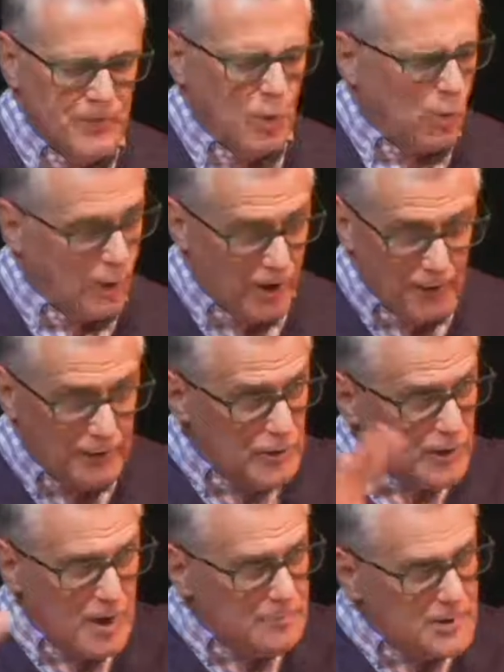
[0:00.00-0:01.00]
Wherever you
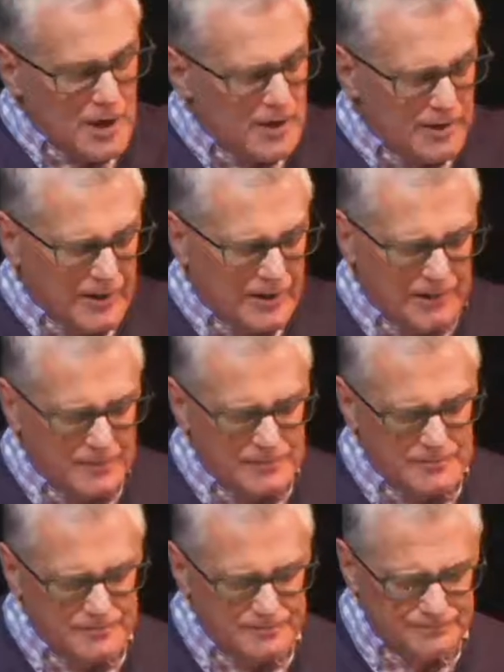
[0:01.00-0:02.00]
get married,
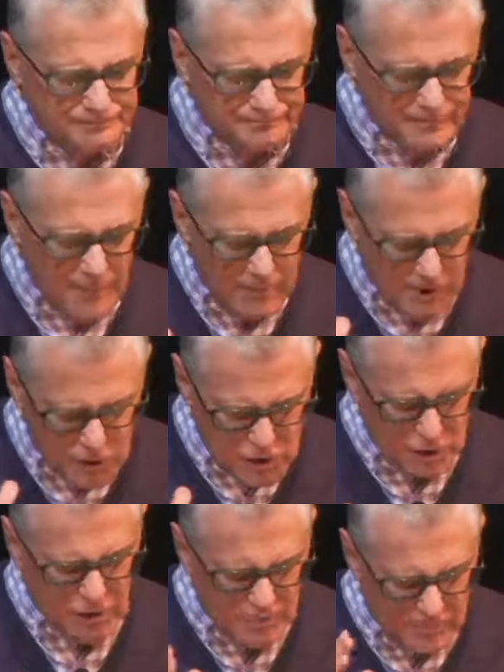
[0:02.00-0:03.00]
make
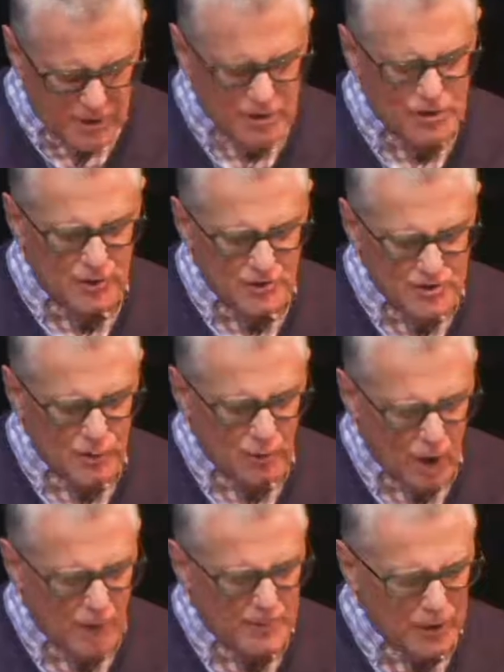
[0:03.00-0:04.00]
sure the minister isn't
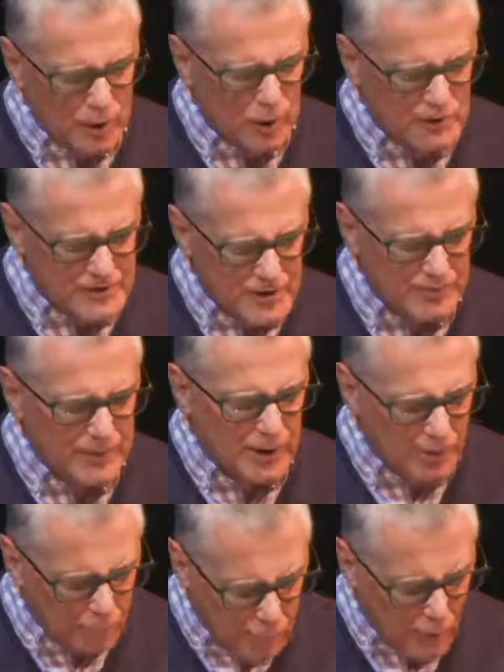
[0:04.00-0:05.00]
robbing you of something
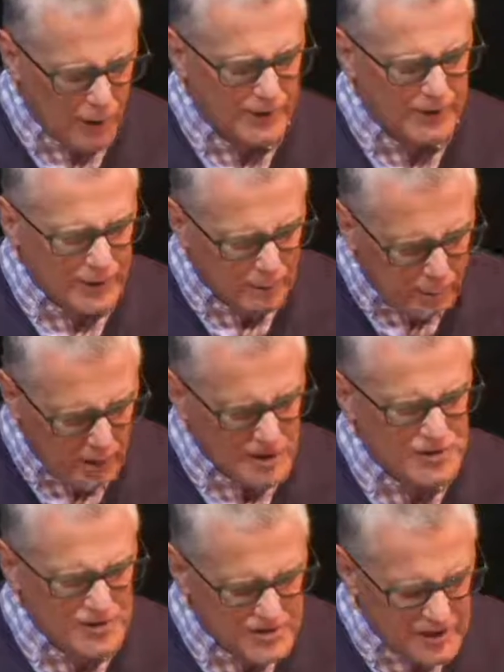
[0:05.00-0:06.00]
important and
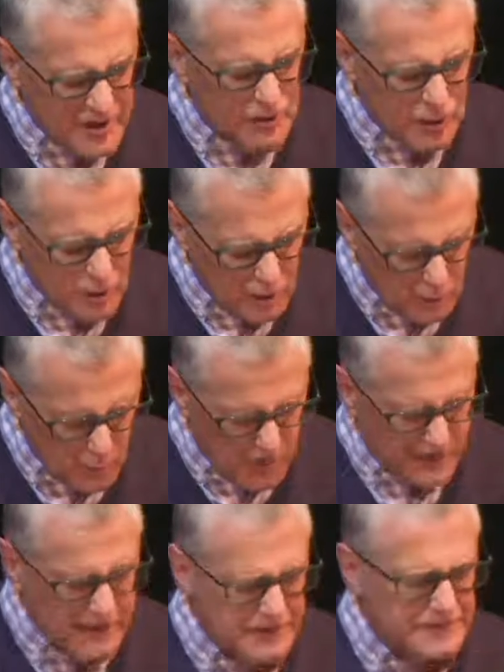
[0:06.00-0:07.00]
precious at your
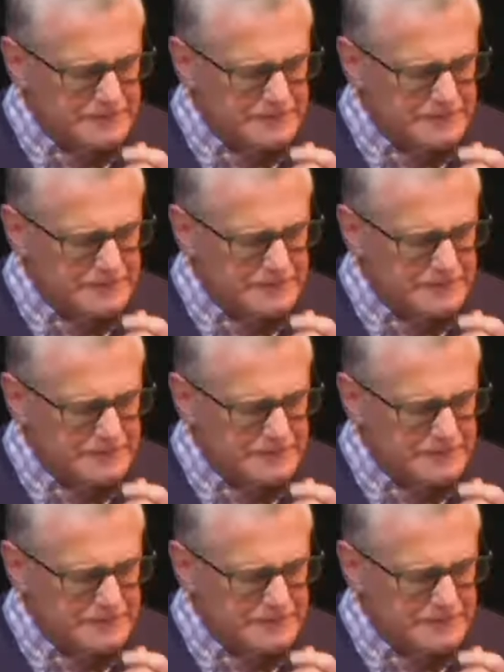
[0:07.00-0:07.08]
wedding.